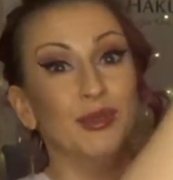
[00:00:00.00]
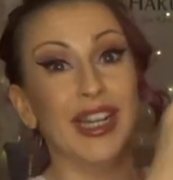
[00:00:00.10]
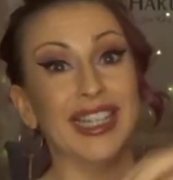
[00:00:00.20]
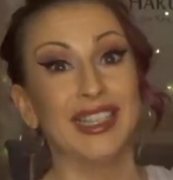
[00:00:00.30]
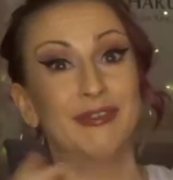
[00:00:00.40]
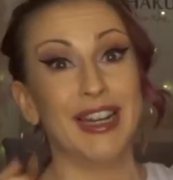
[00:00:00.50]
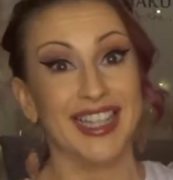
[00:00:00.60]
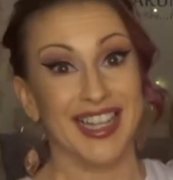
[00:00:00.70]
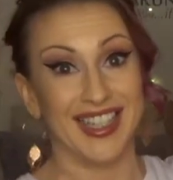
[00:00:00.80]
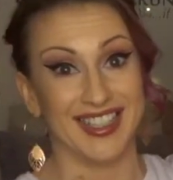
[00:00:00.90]
really,
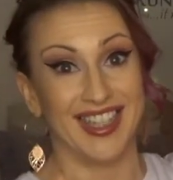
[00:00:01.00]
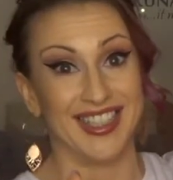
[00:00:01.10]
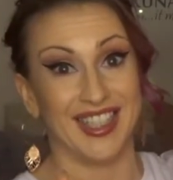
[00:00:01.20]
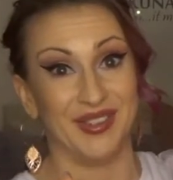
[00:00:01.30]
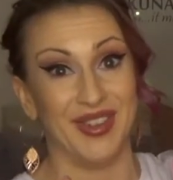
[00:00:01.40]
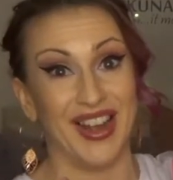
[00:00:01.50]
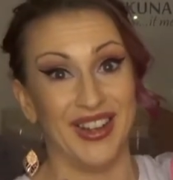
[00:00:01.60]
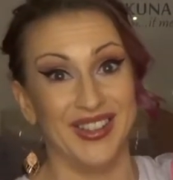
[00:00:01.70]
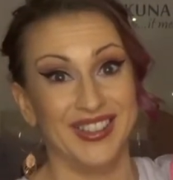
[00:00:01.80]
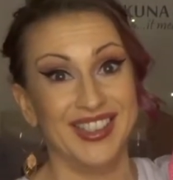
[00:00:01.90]
really excited
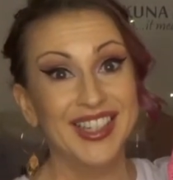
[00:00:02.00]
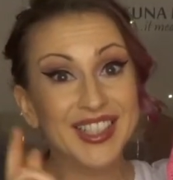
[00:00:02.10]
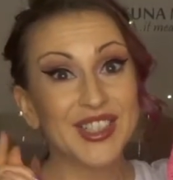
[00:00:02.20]
about.